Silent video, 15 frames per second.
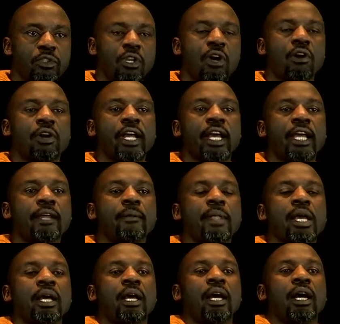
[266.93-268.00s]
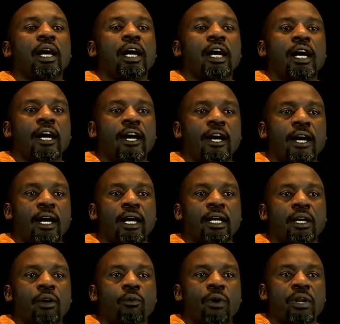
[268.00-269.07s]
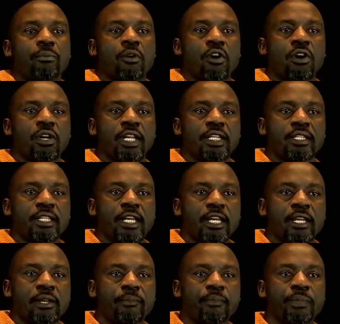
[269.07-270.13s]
Okay? One more, let's see.